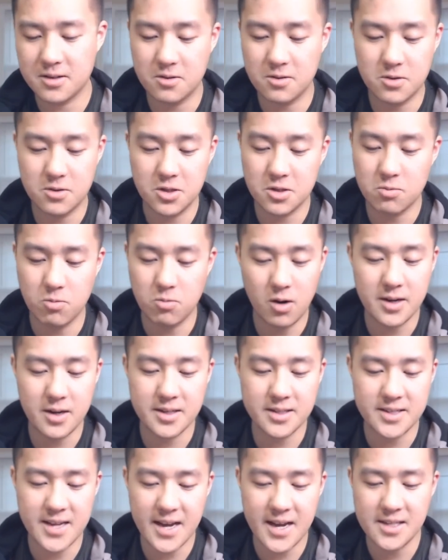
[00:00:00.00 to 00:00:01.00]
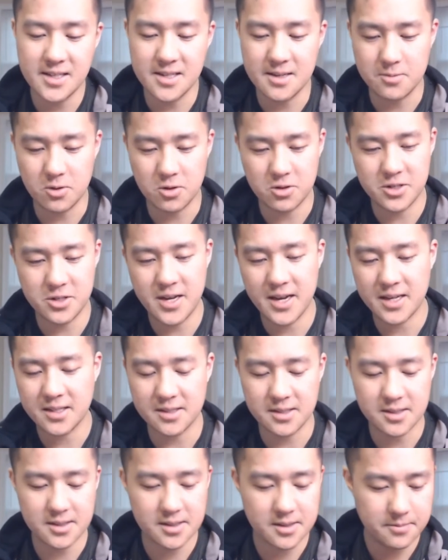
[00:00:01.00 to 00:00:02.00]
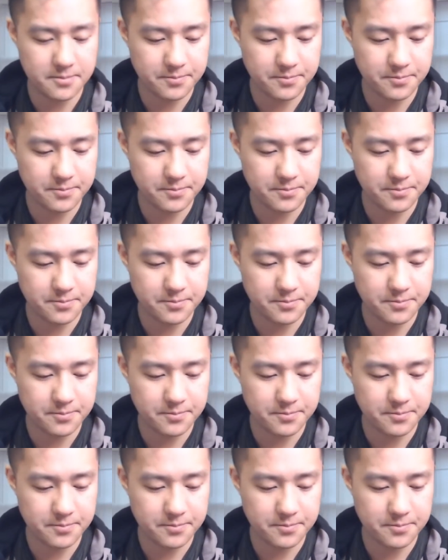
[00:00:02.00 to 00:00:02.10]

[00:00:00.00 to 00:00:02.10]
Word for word: just running tag teams or GXs.